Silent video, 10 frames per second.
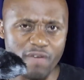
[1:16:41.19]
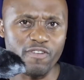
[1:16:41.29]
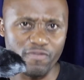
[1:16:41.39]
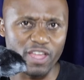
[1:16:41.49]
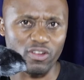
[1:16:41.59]

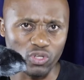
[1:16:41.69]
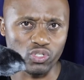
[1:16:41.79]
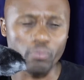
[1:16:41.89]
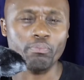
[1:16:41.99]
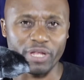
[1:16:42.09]
EFF can
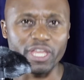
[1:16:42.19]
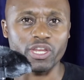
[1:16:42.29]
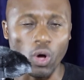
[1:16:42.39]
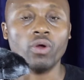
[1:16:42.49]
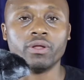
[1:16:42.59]
also bring it
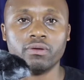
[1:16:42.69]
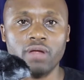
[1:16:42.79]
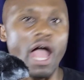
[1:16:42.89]
on.